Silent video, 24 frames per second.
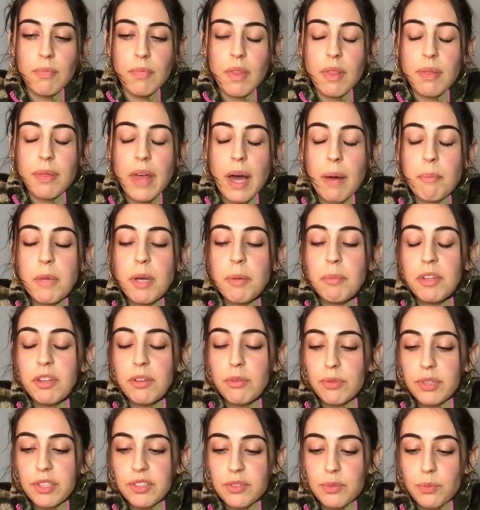that may be the
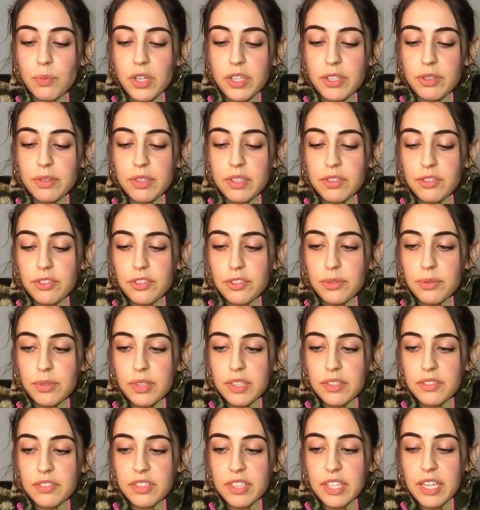reason why you didn't do
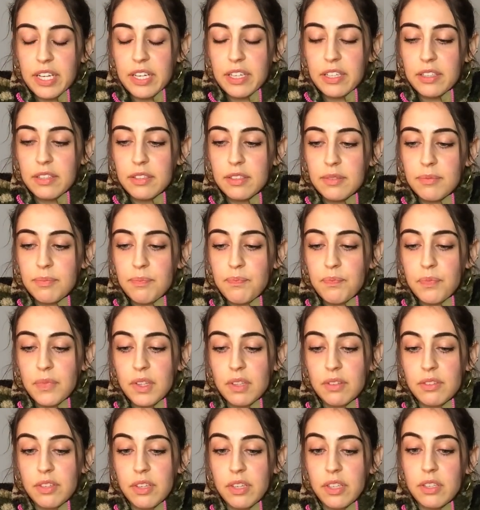this yet.
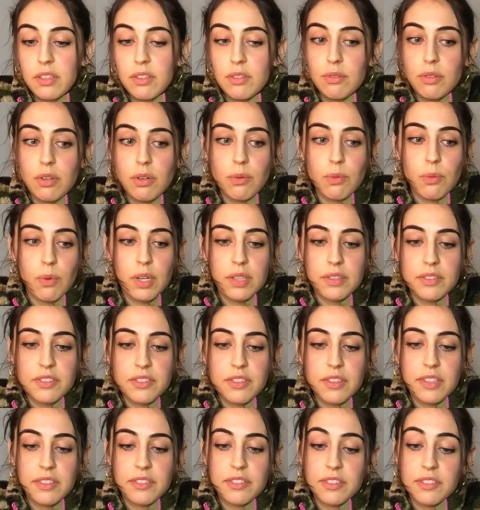It's like you know once
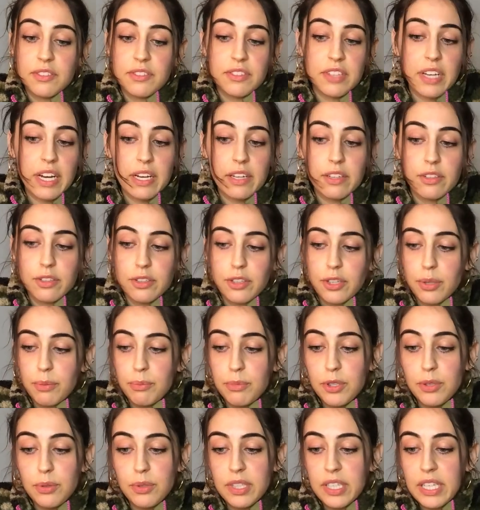this is said or
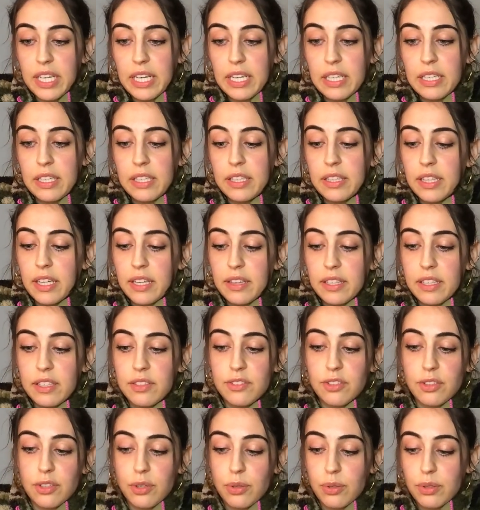communicated that
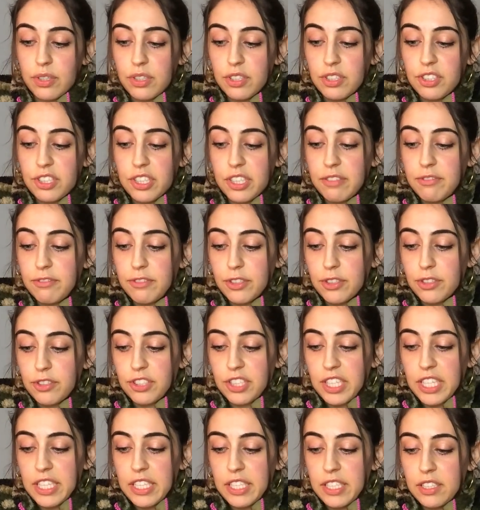things are going to shift or
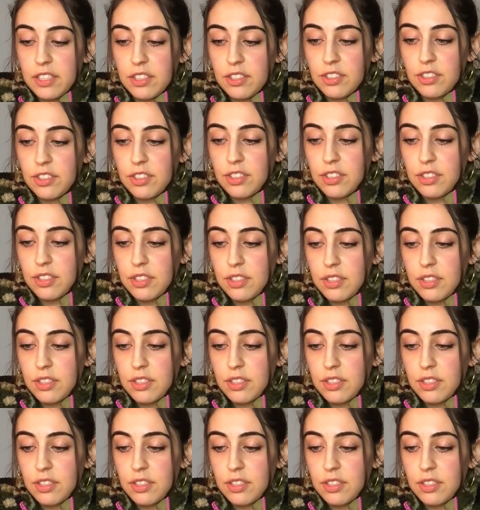change.